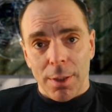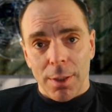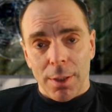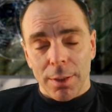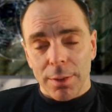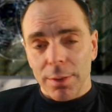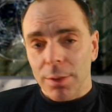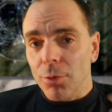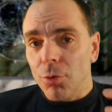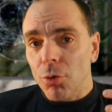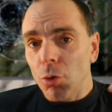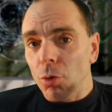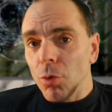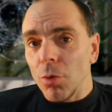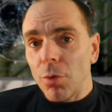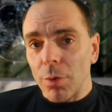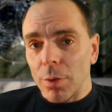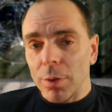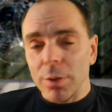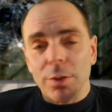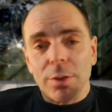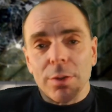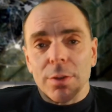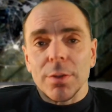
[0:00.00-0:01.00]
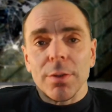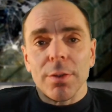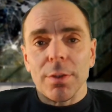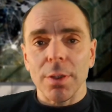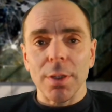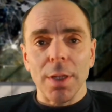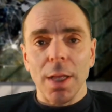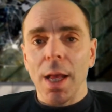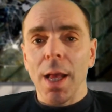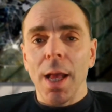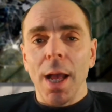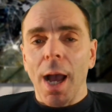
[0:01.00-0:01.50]
did you?
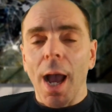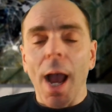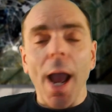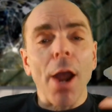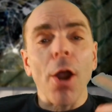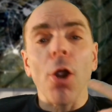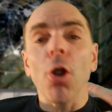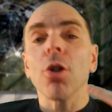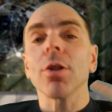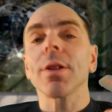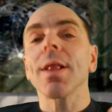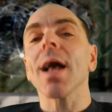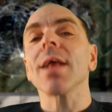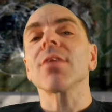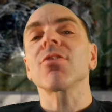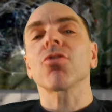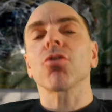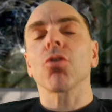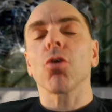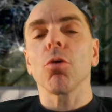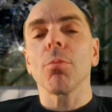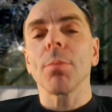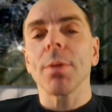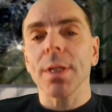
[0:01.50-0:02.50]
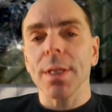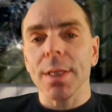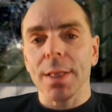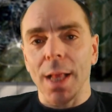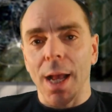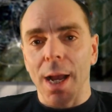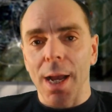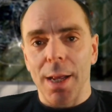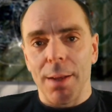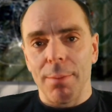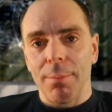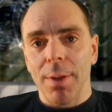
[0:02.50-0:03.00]
I heard that so many
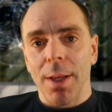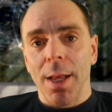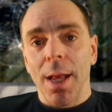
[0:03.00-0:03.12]
times.